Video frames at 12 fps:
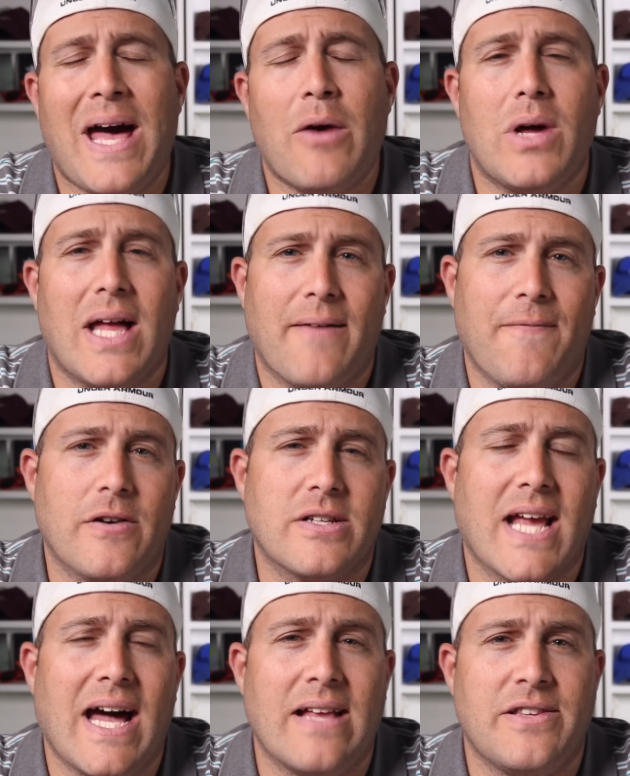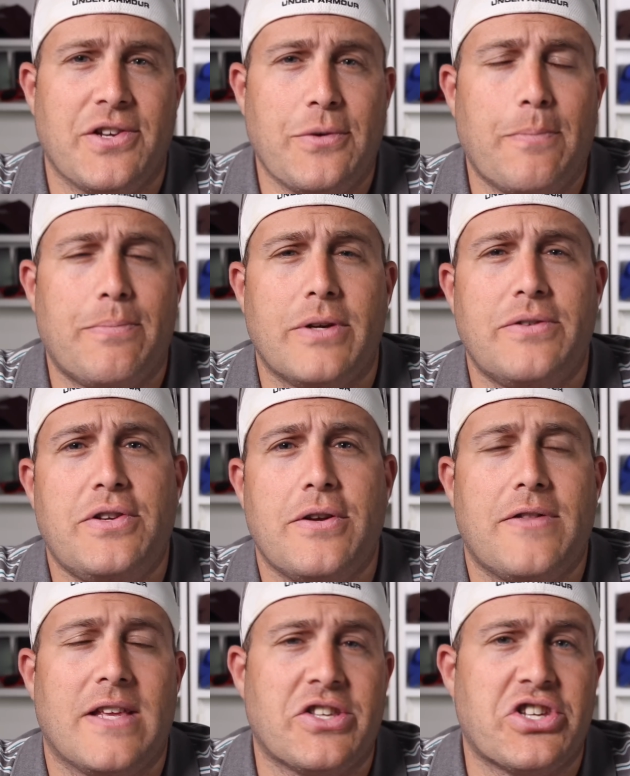Back when I first got into
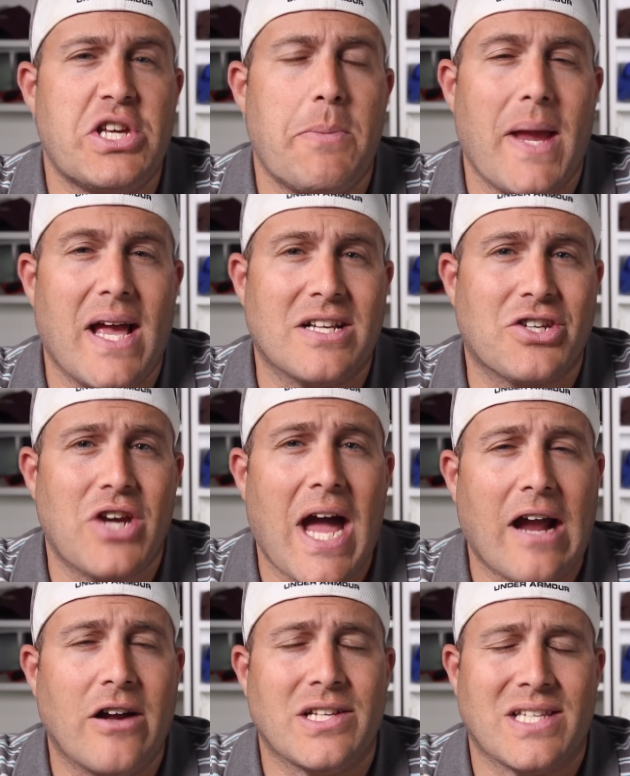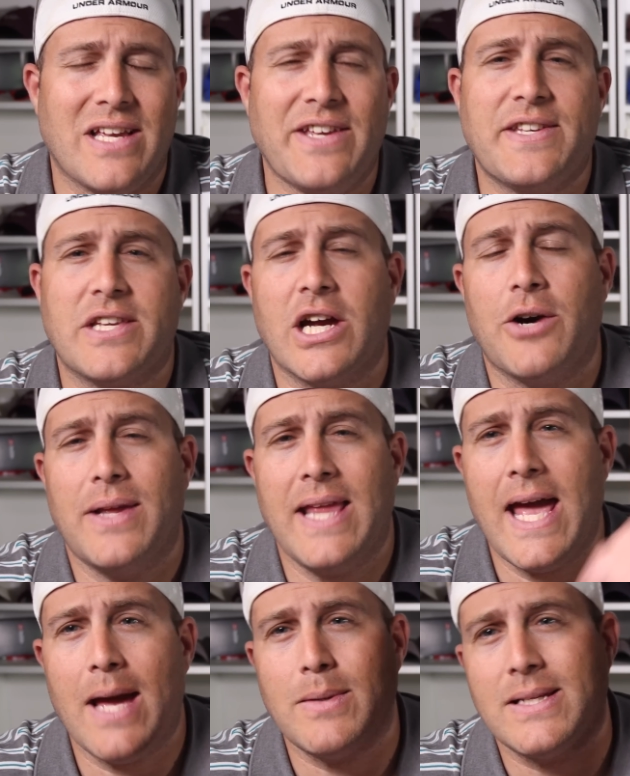Bluetooth and GPS trackers, I used to go in
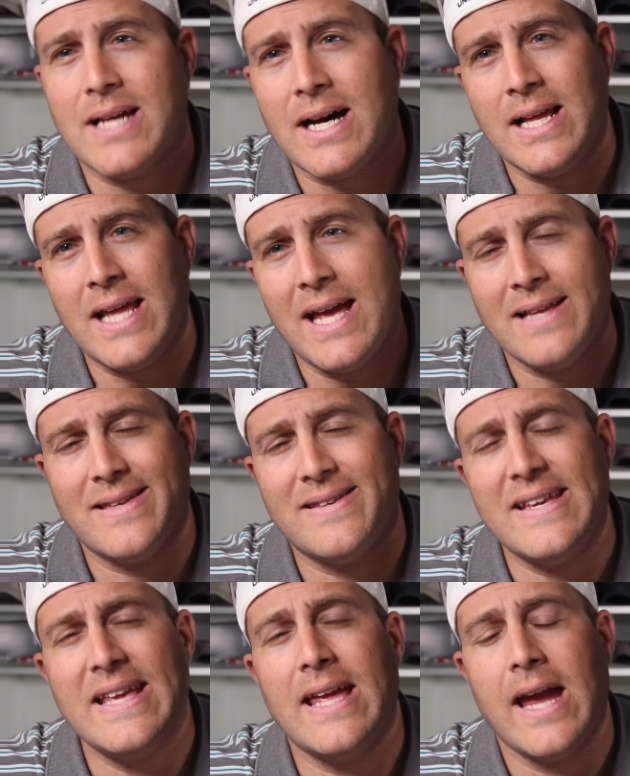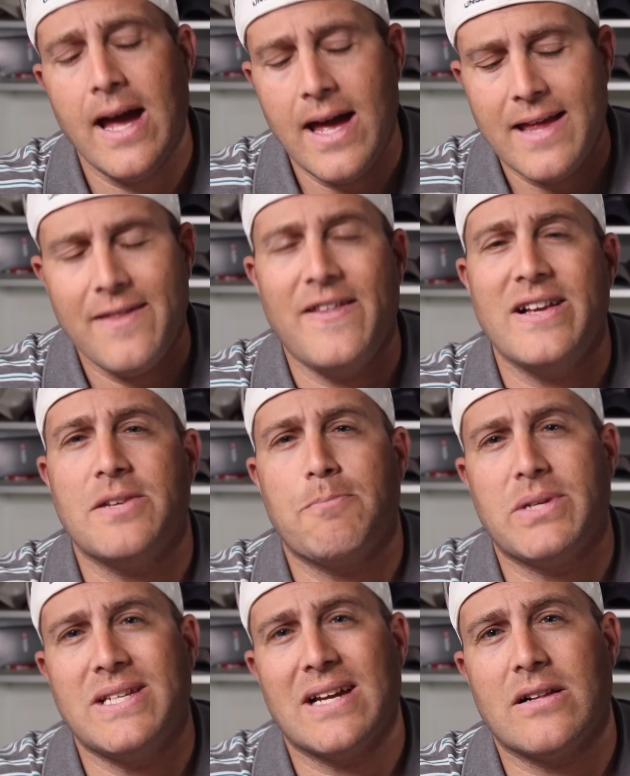Amazon and see this
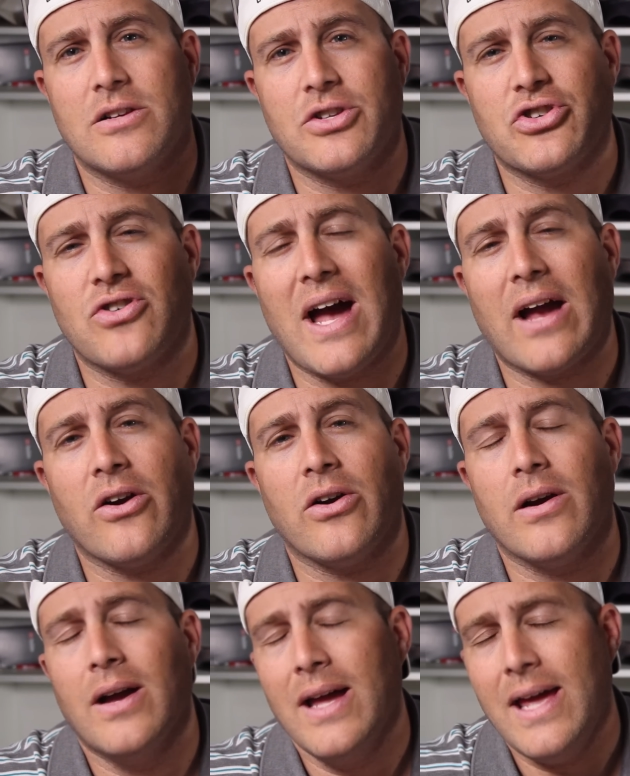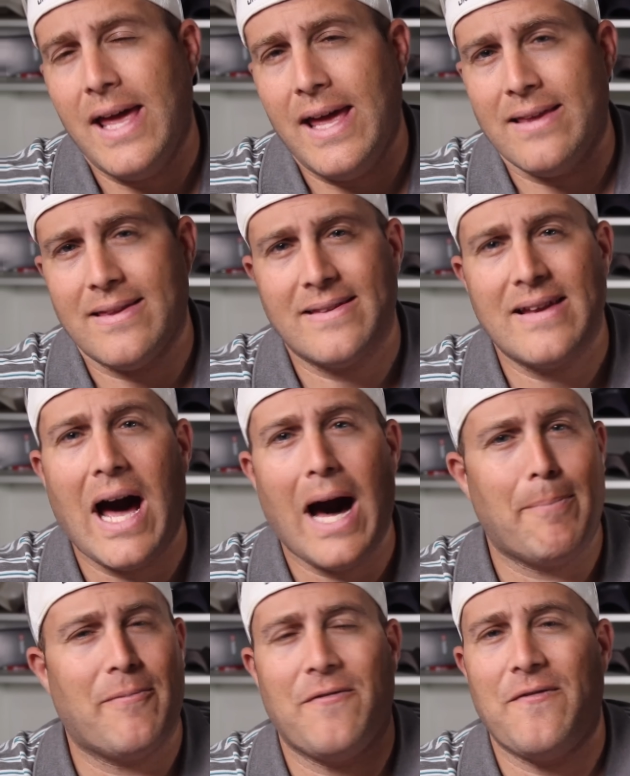particular tracker in the
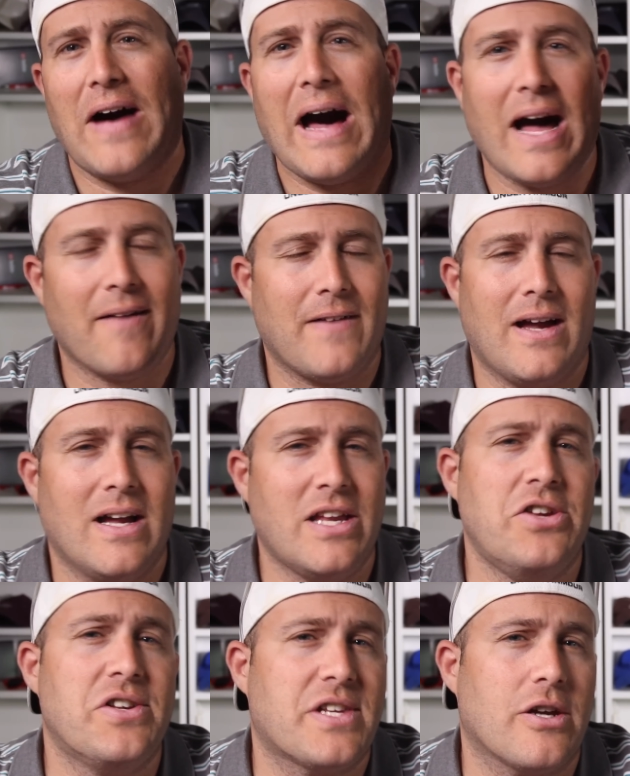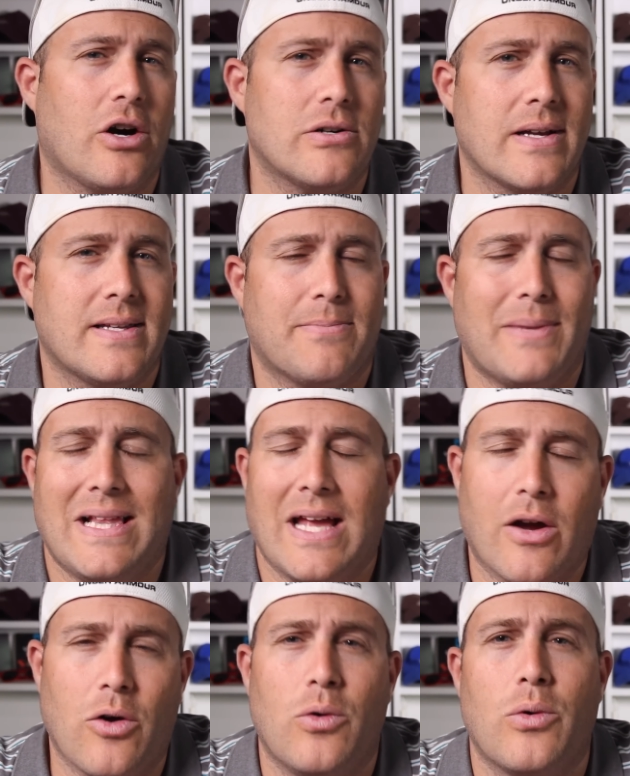top 5. And I used to always be
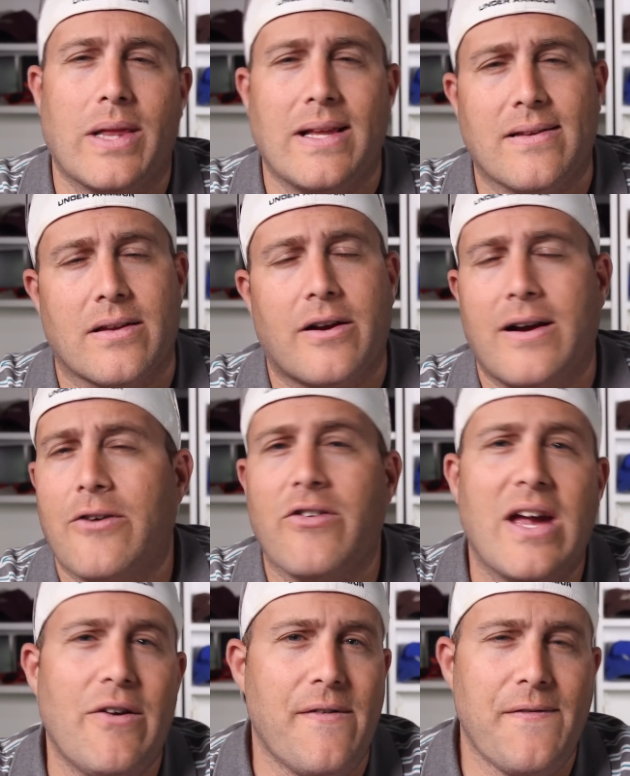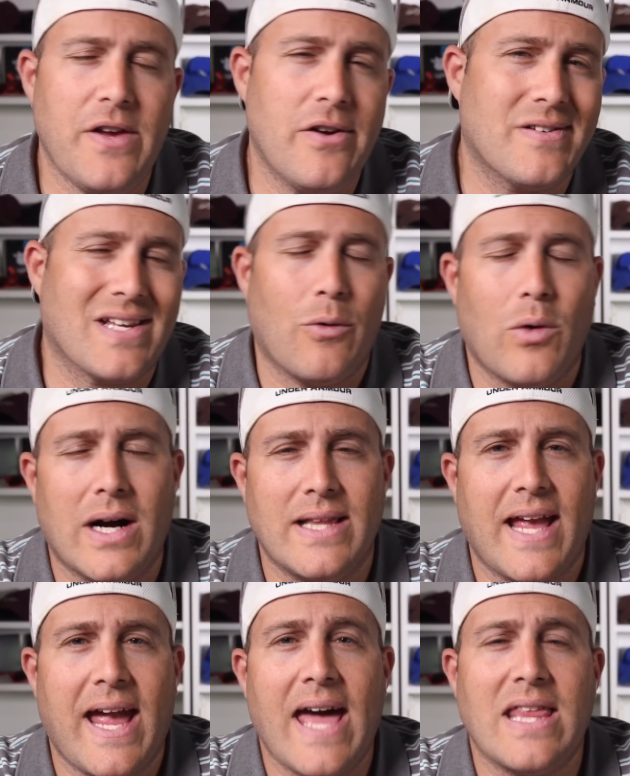like, oh, there's great reviews, I
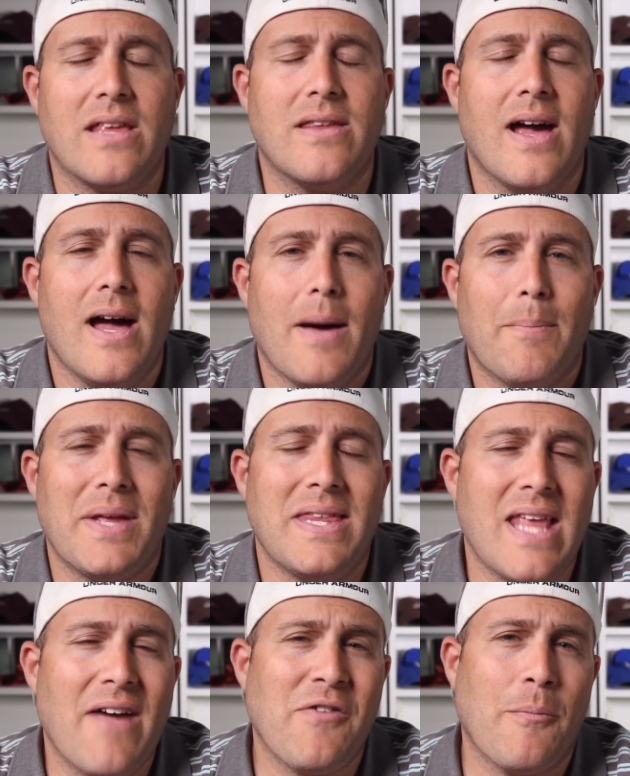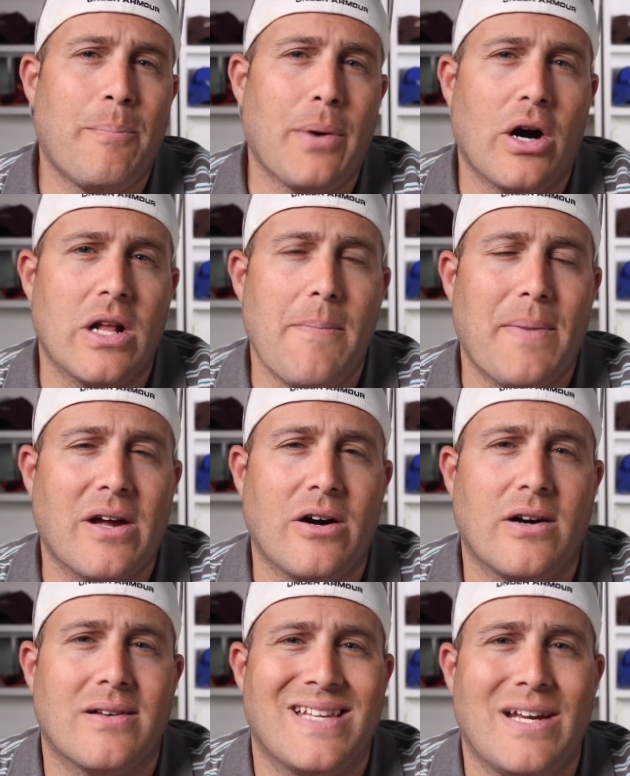wanted to get it, but never bought it
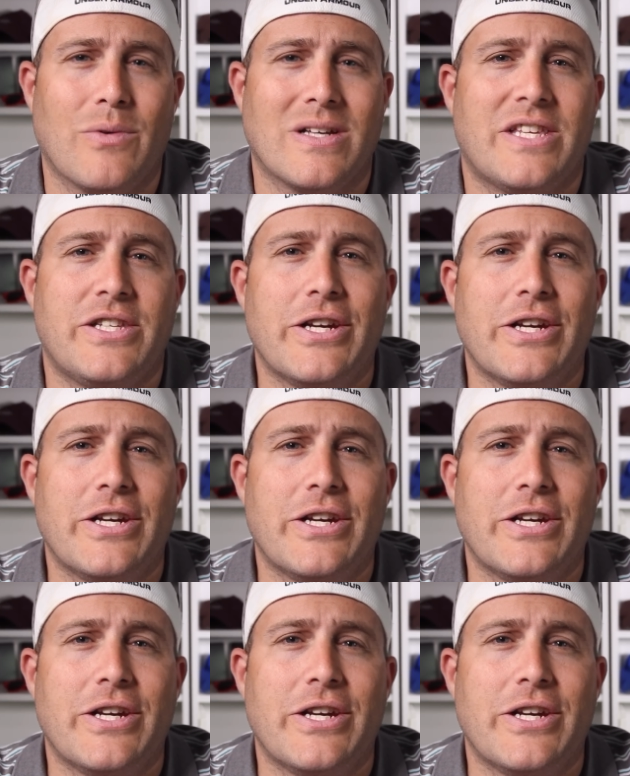because it was